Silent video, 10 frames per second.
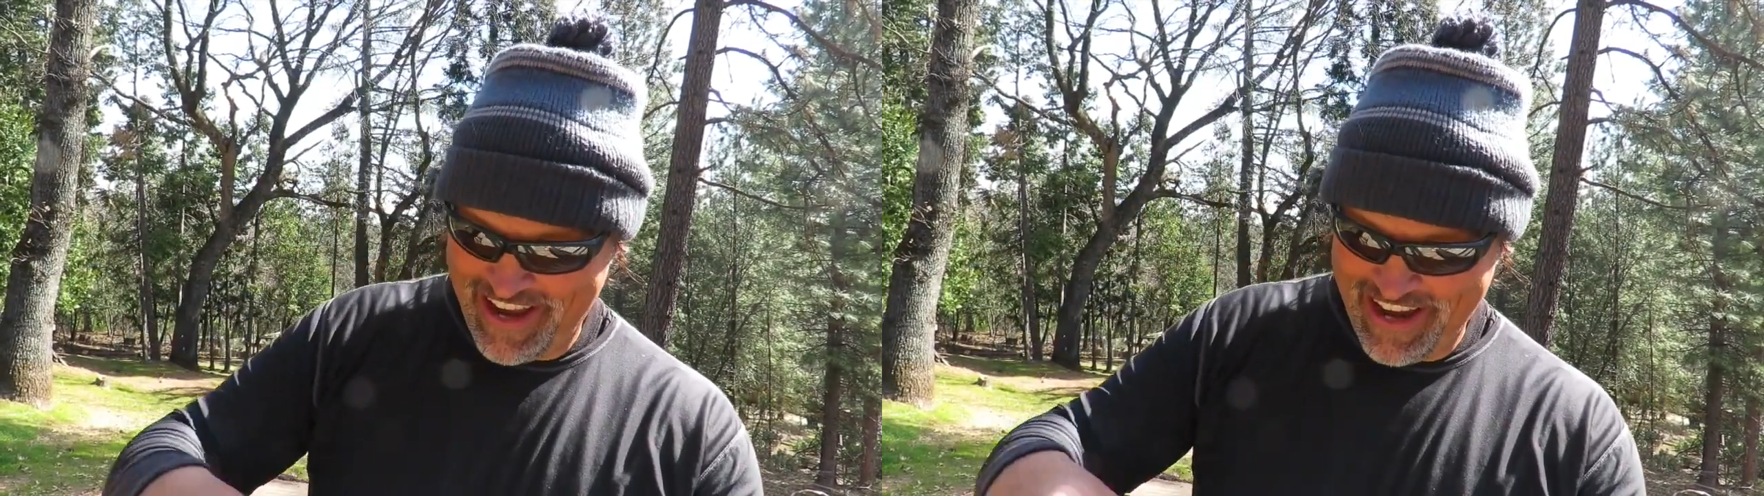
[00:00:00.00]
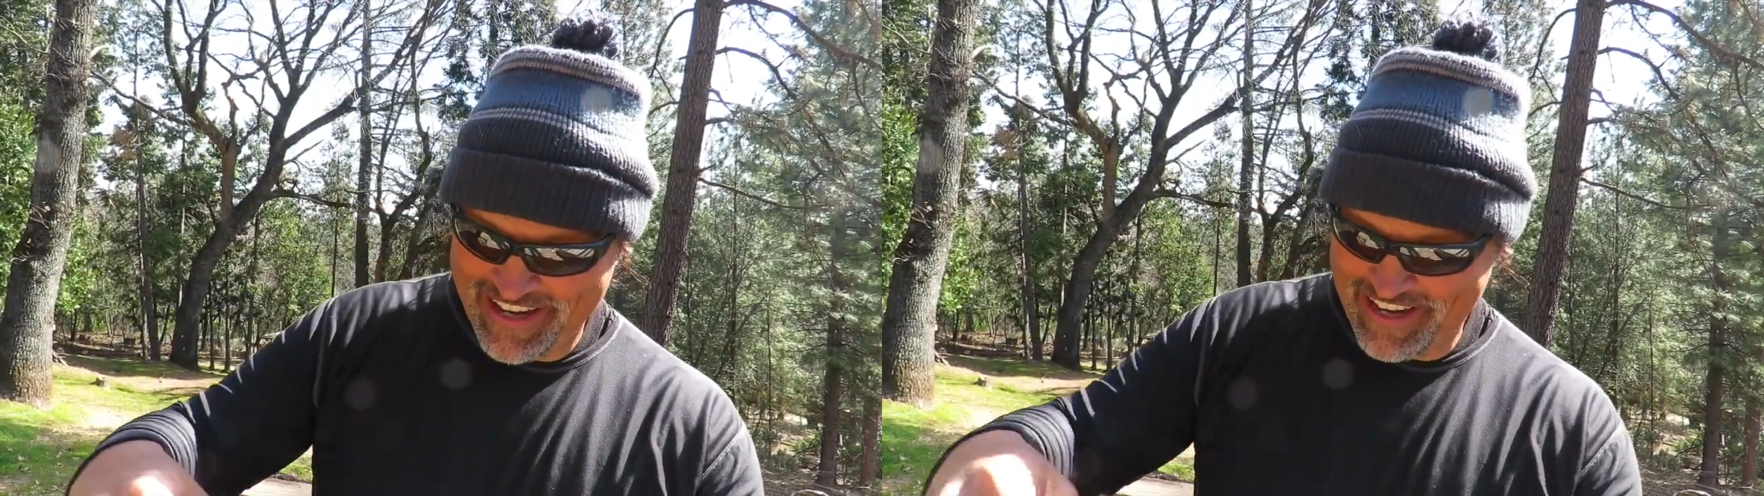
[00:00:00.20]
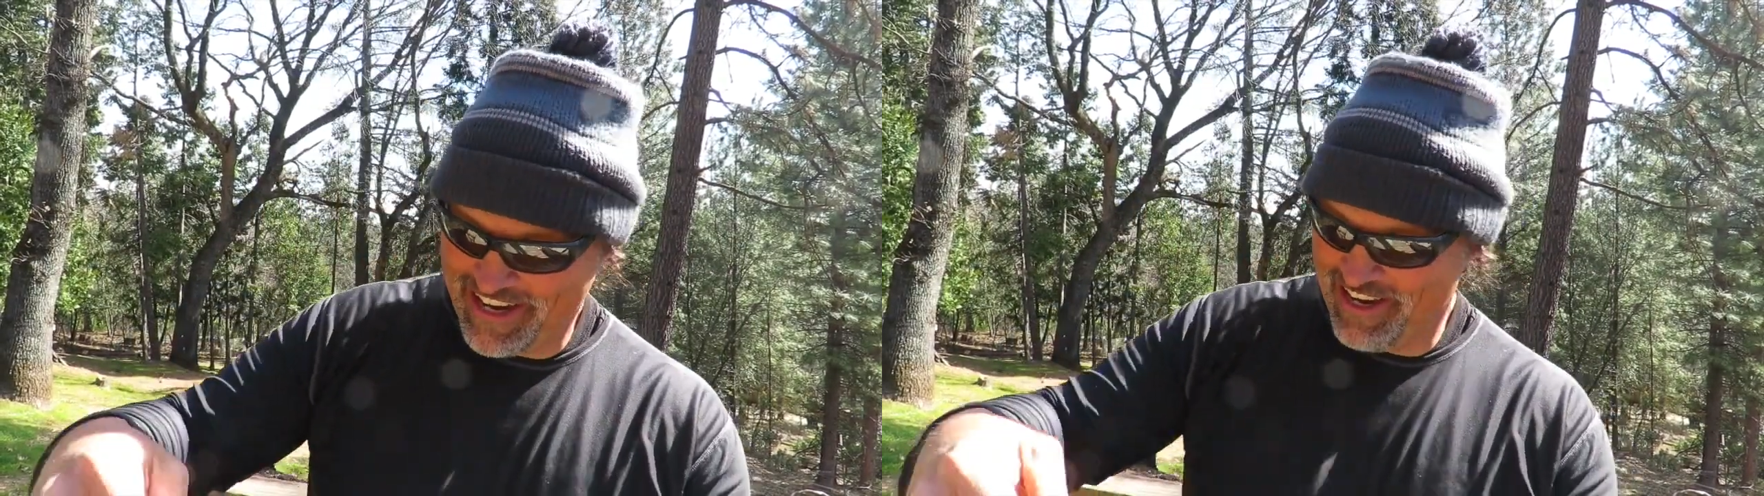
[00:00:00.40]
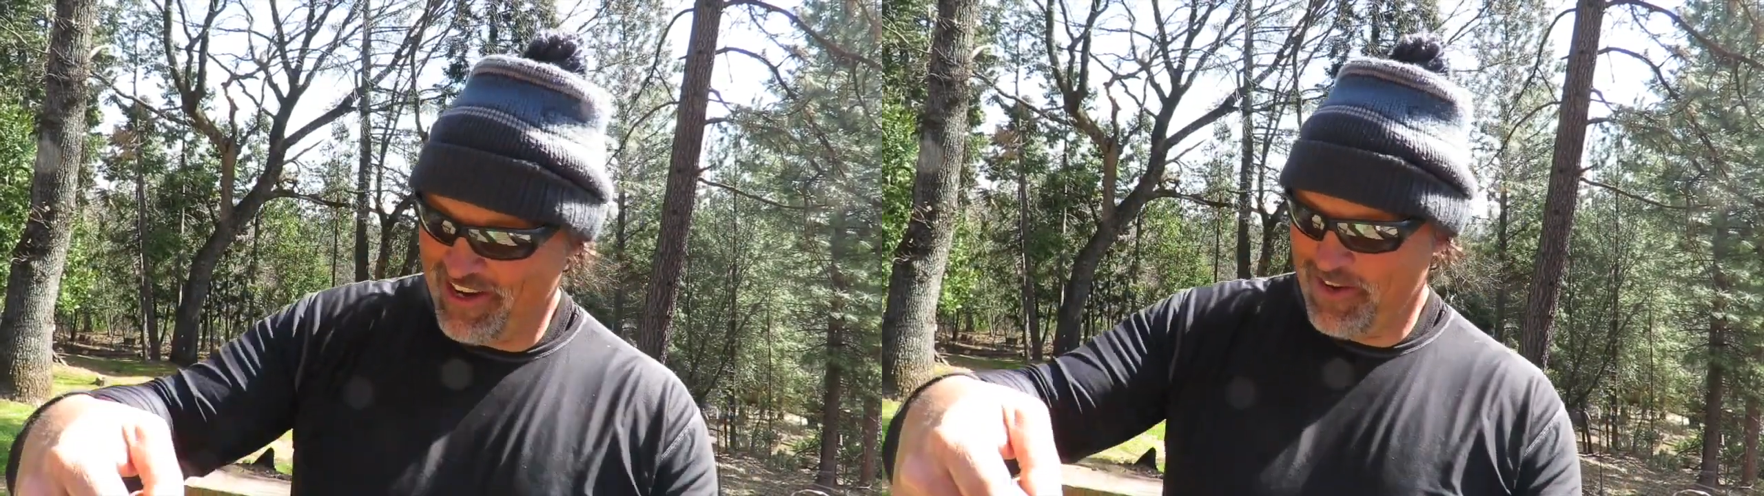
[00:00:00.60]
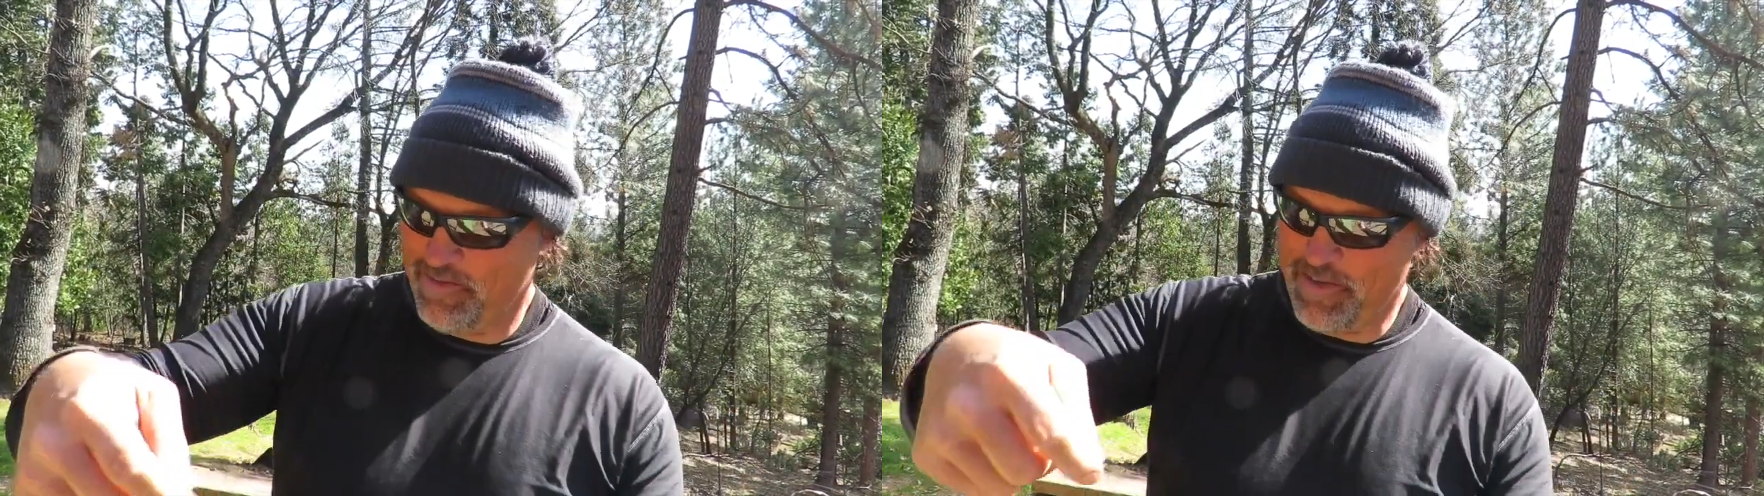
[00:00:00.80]
And uh,
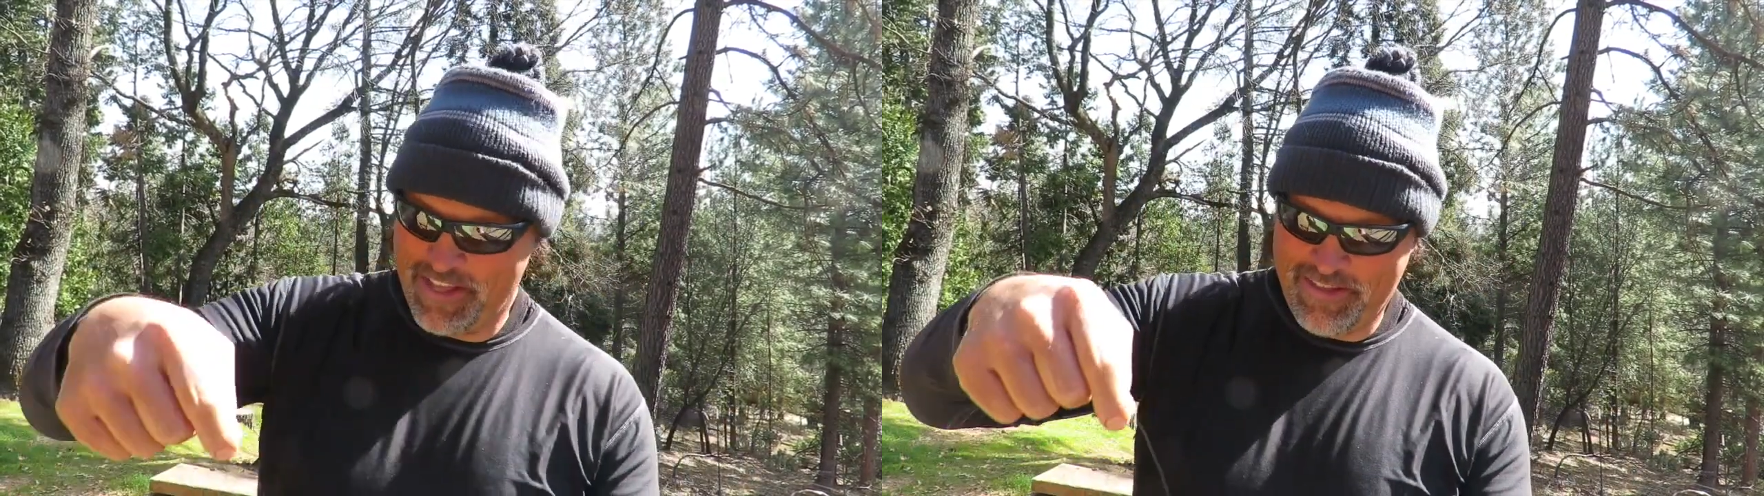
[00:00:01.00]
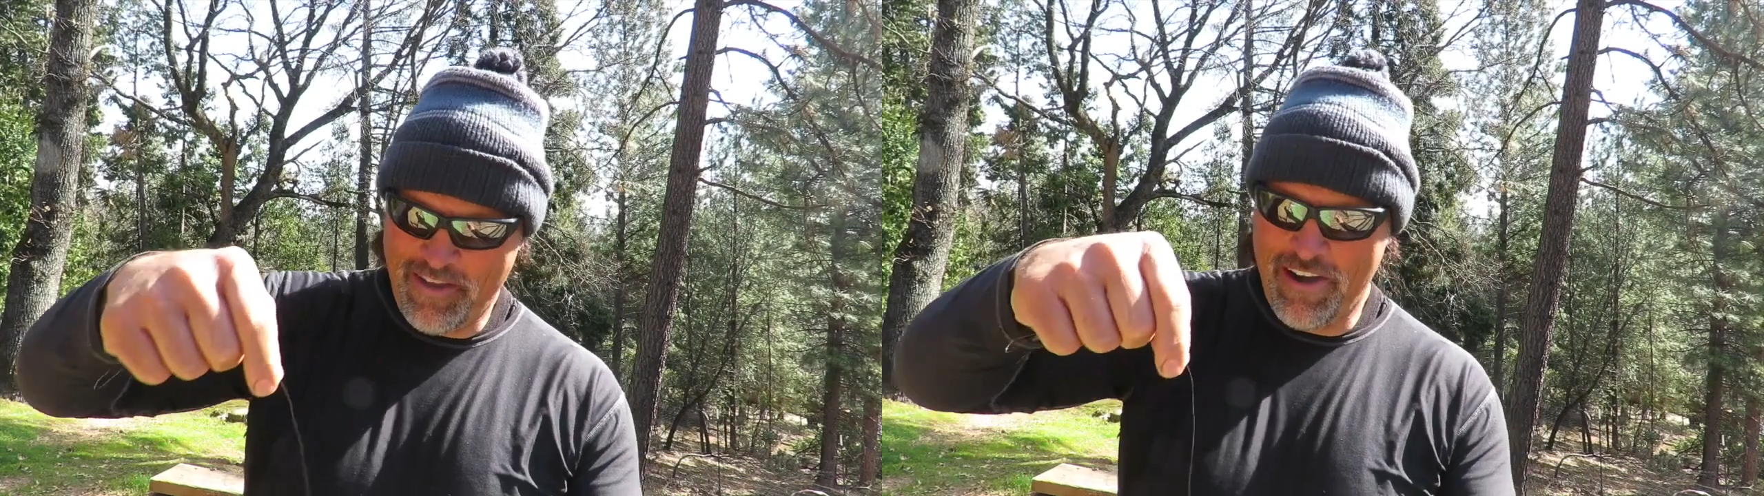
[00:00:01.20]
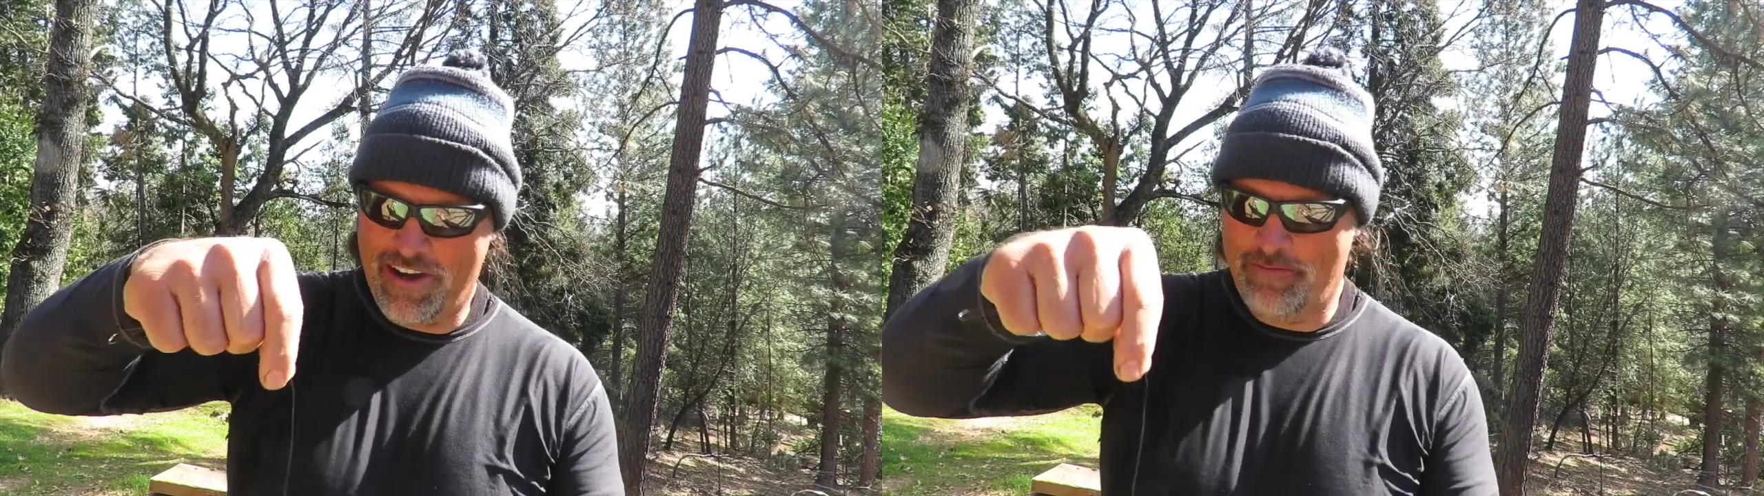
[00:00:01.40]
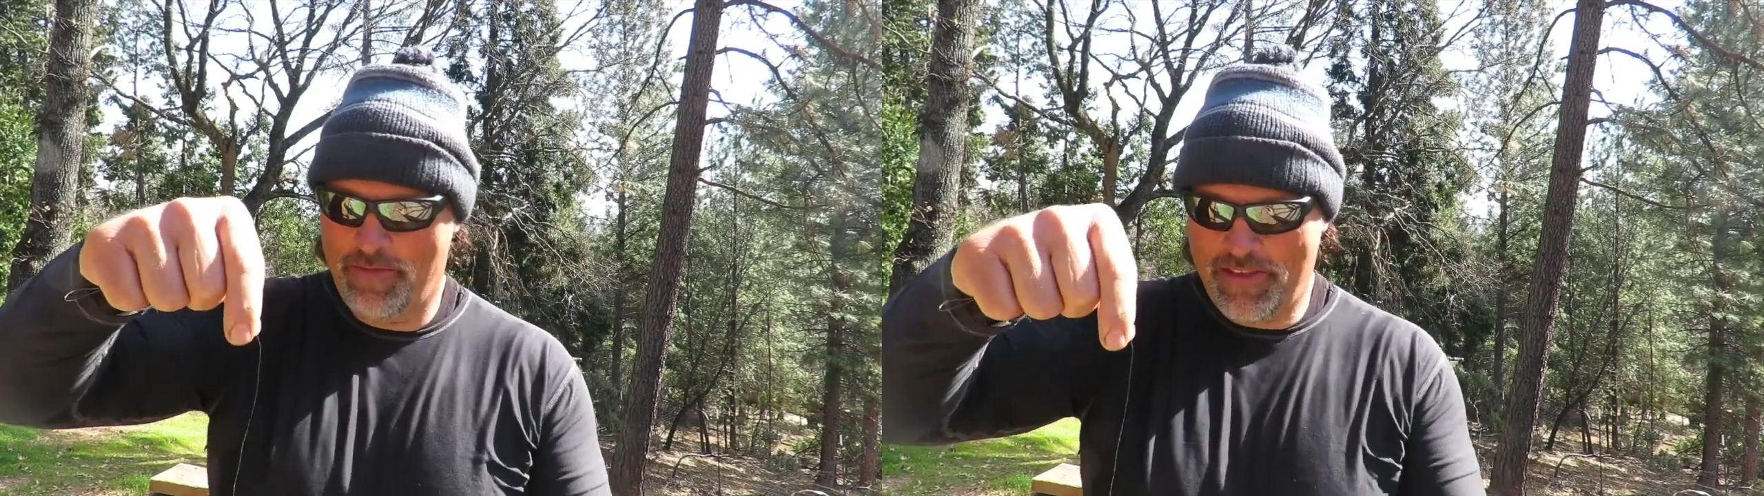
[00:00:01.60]
we'll get started.